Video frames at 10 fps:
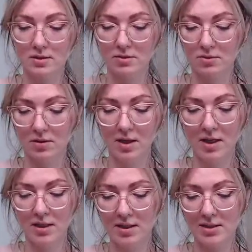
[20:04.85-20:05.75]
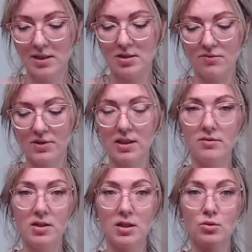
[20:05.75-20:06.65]
So this is a really
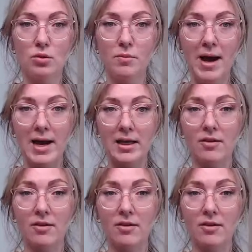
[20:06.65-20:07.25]
really cool bag.